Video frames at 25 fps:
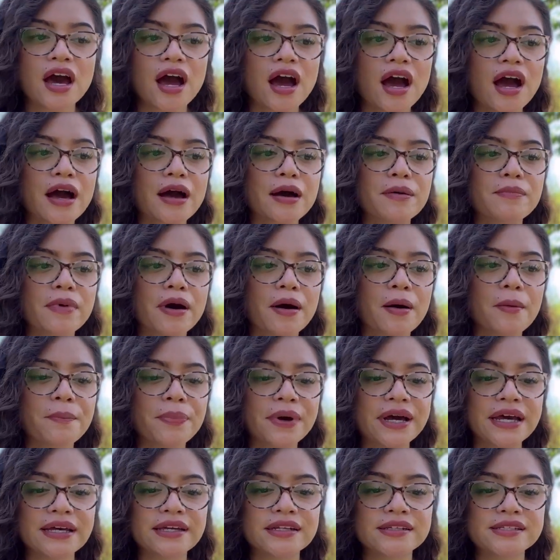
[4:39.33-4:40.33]

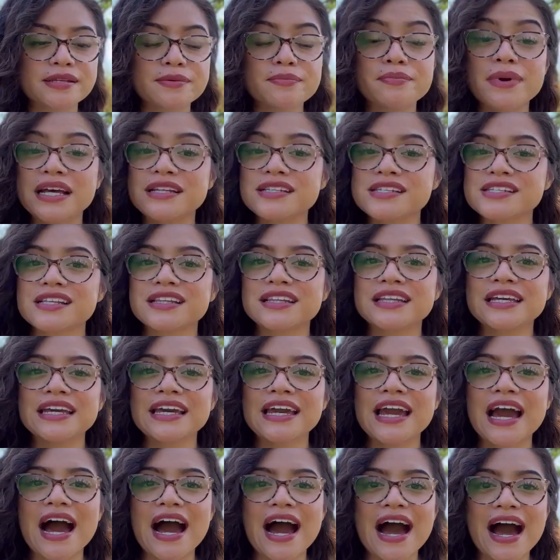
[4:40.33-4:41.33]
But
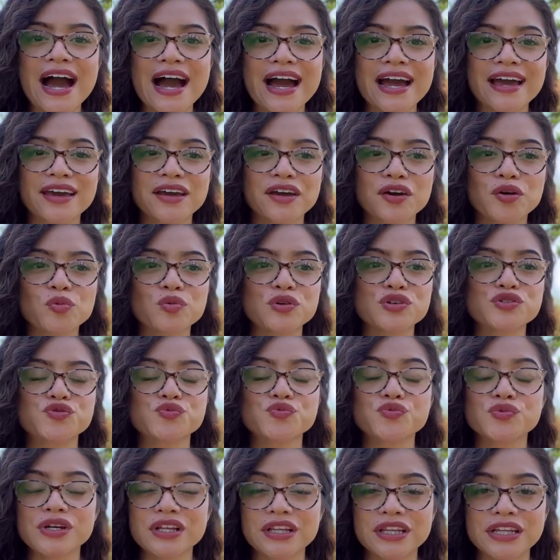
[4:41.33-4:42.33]
mentally, I was
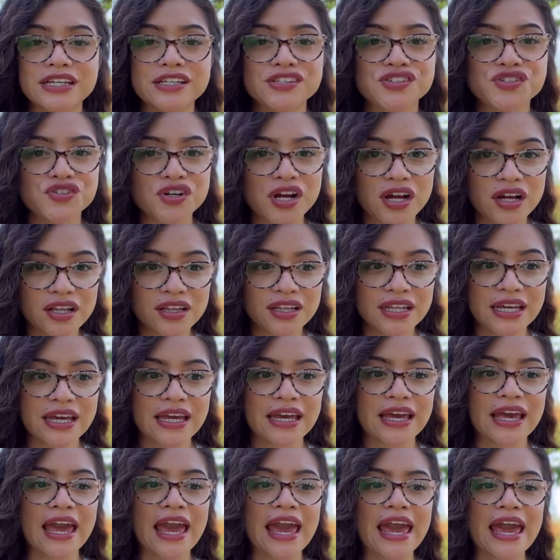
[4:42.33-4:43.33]
really
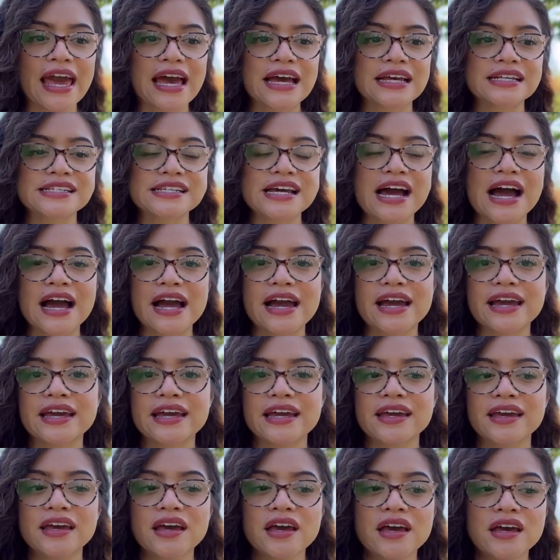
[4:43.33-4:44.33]
struggling, and
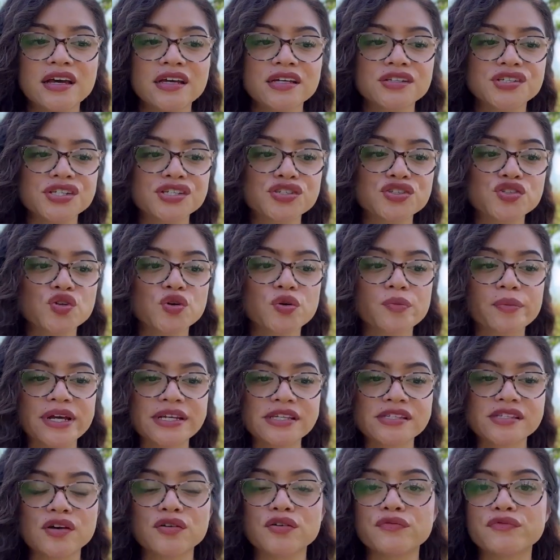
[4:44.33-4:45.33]
I just told
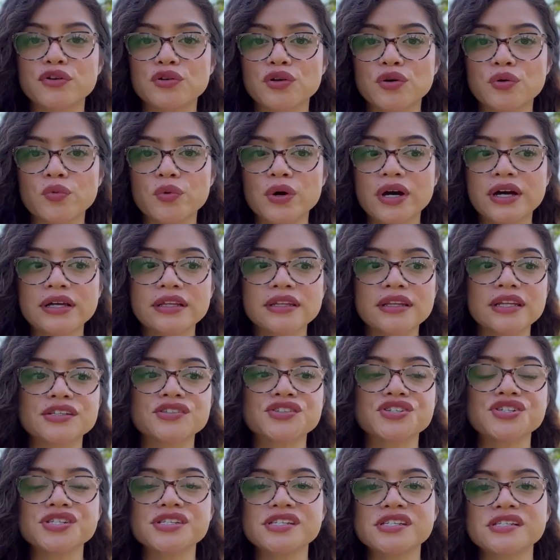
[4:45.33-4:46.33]
myself, you know what,
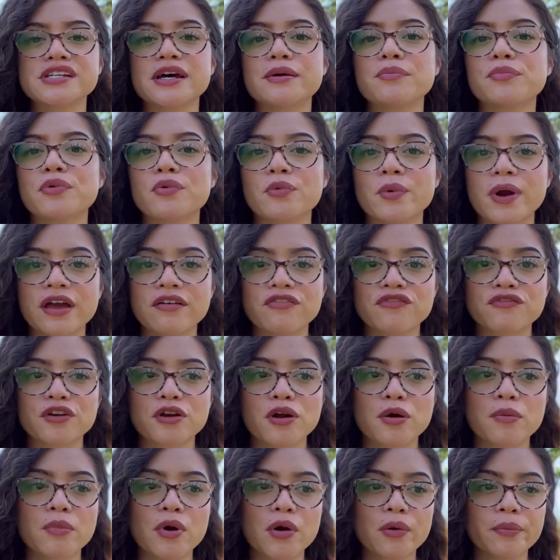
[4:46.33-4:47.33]
let's just step away for
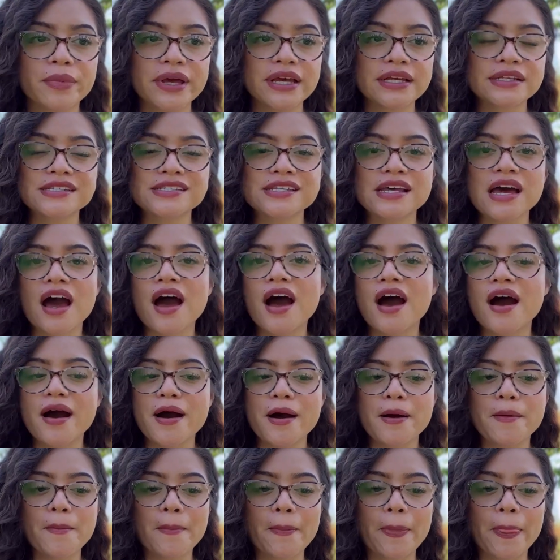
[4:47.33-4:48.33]
a moment.
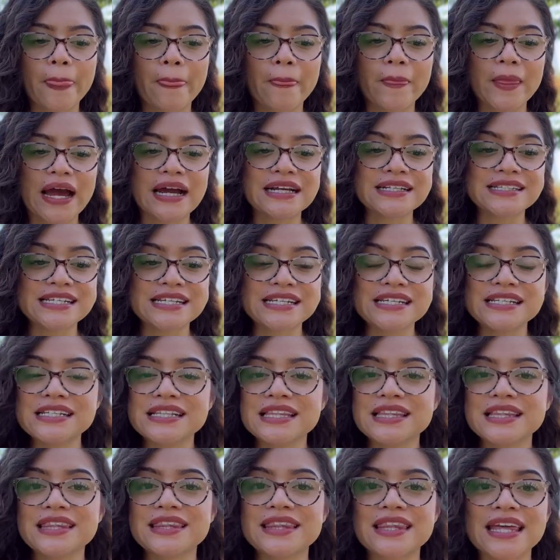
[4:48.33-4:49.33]
I didn't
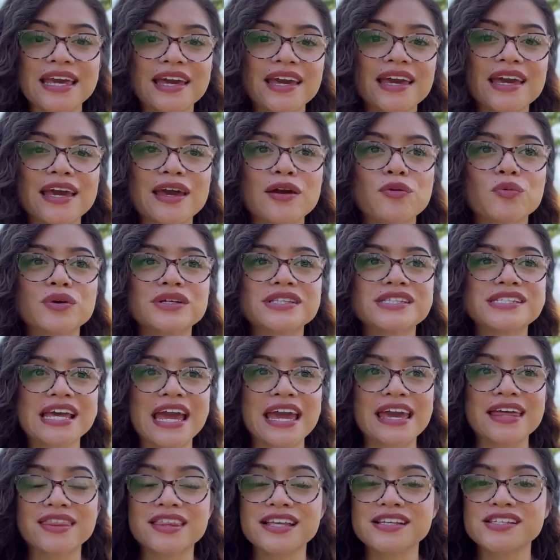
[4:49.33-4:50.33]
think it would
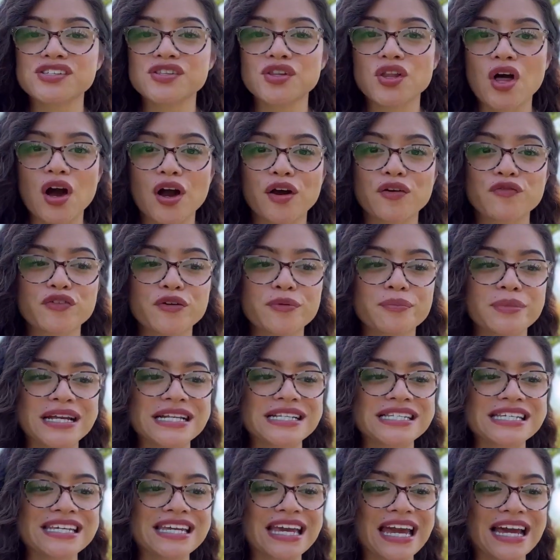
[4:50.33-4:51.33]
take this long for me
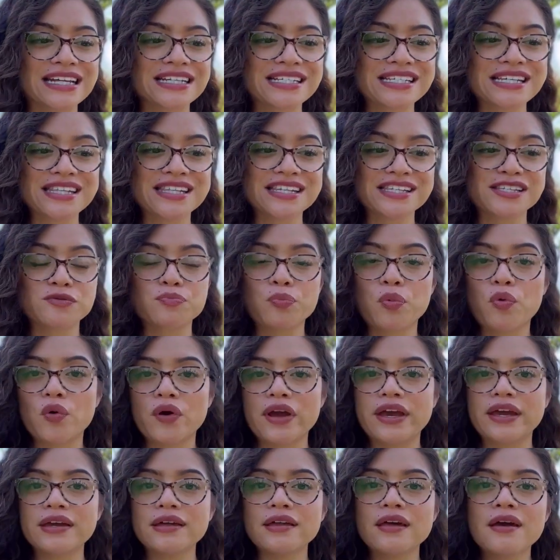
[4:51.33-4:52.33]
to get to this
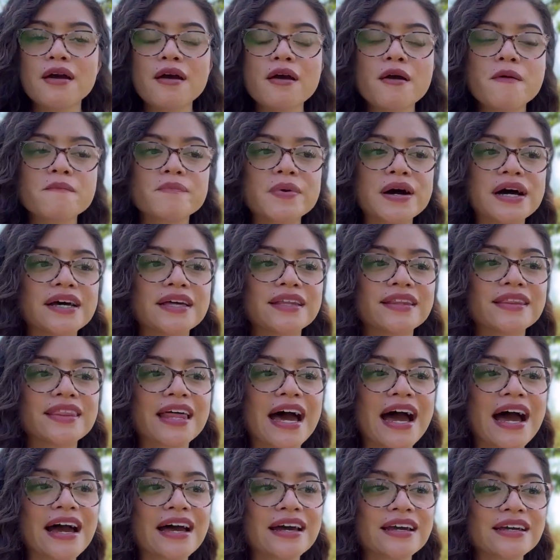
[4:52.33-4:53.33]
point, but
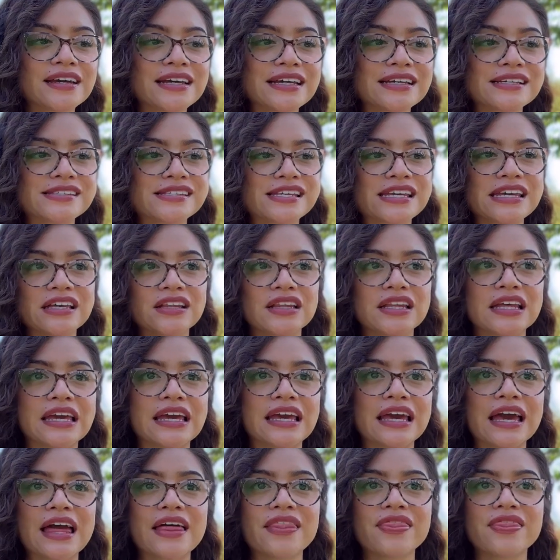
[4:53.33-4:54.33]
that is
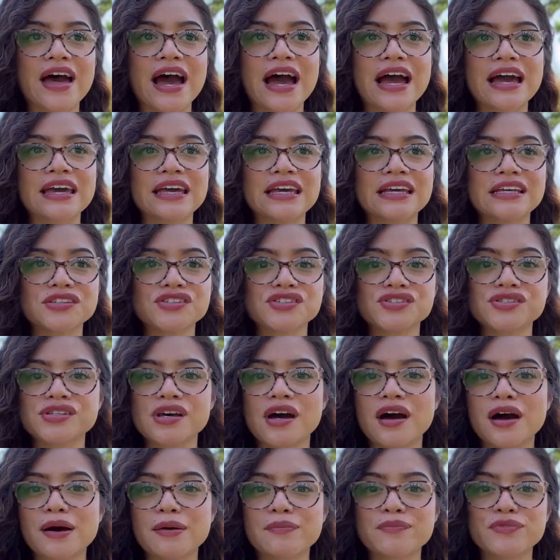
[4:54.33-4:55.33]
healing. That is
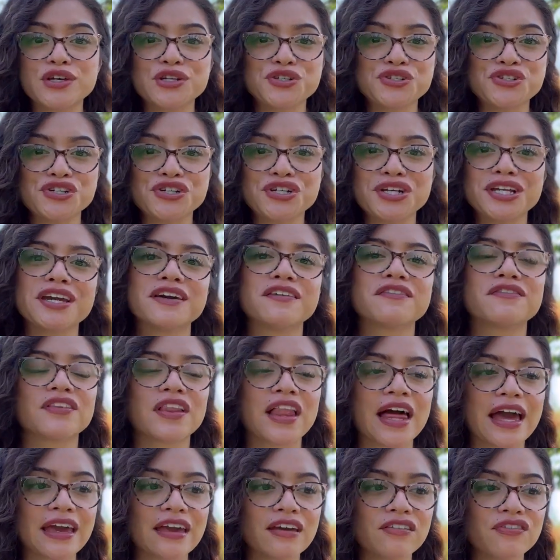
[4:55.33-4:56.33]
the journey of
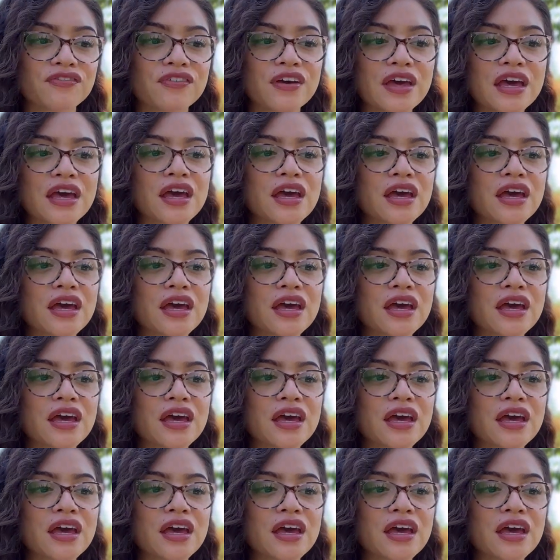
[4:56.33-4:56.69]
life.